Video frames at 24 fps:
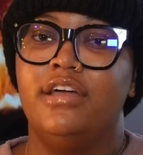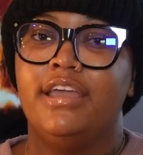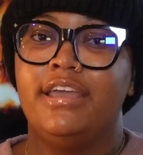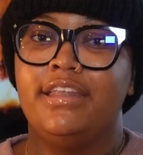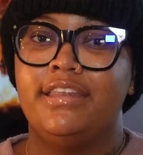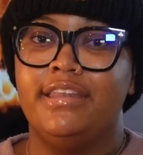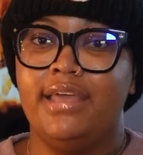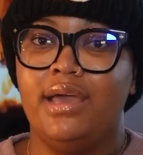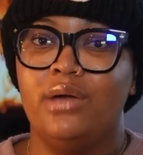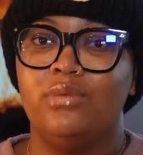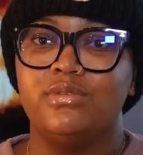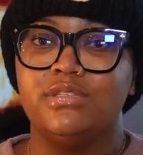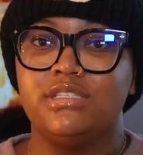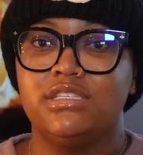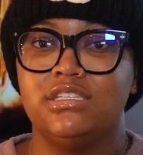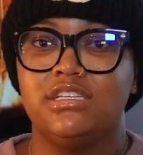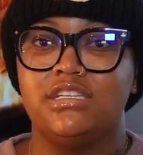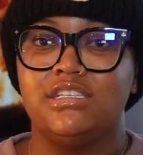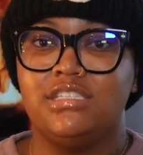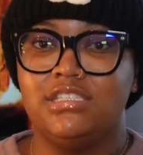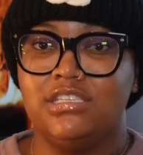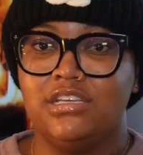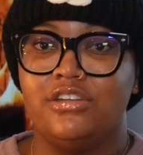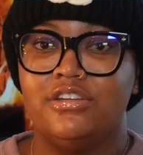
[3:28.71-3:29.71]
And that was in the
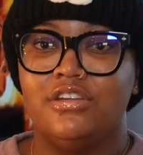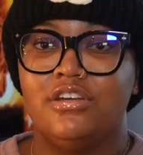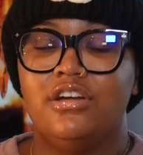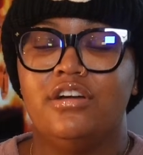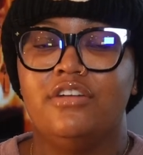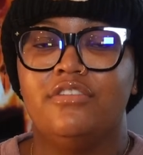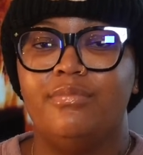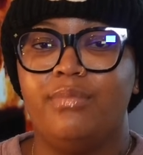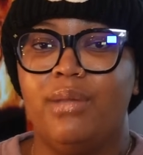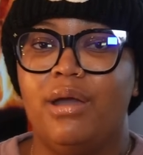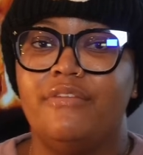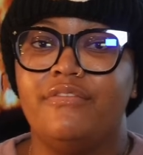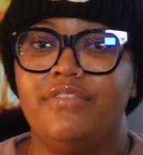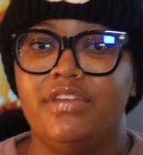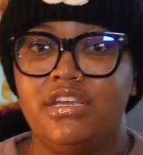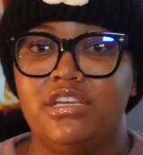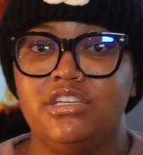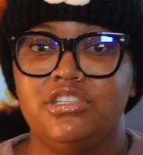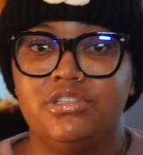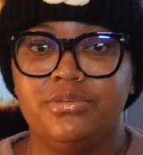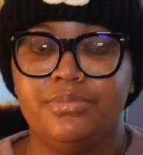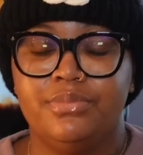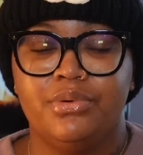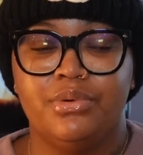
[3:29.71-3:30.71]
center of my
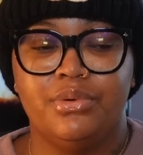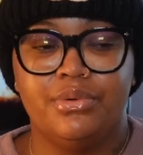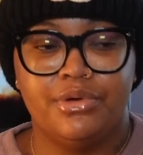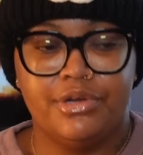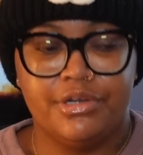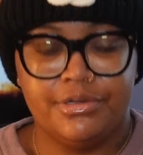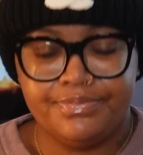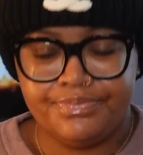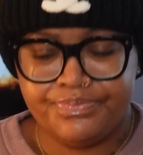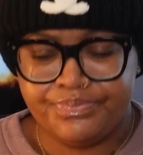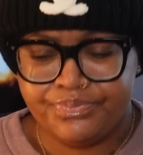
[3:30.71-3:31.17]
vision board.